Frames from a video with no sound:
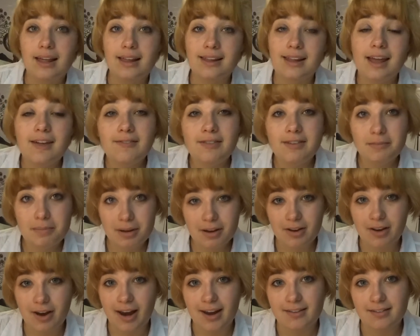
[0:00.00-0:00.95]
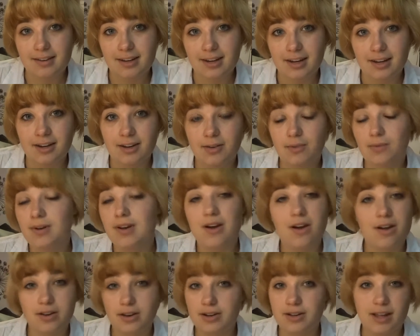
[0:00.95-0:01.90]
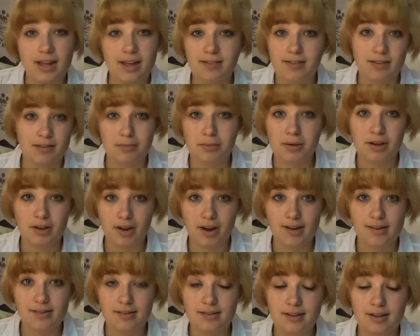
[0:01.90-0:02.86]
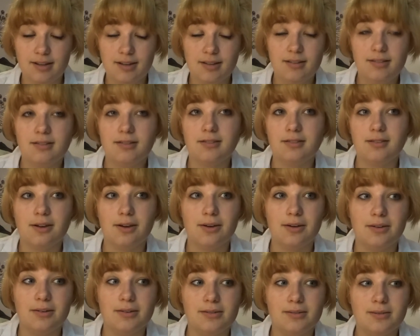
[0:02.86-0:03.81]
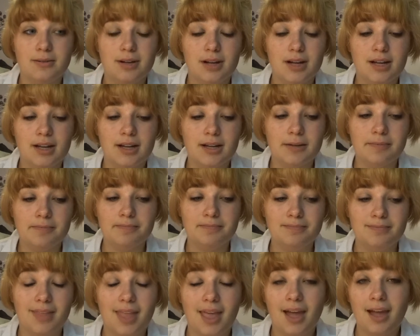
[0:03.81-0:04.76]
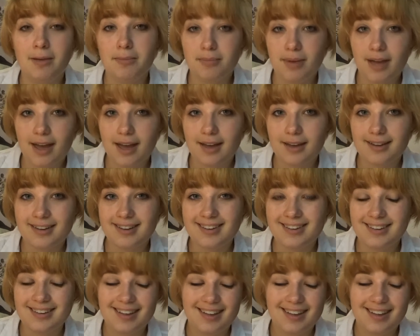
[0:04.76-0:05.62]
Life has been crazy. We all know life has been crazy. I'm back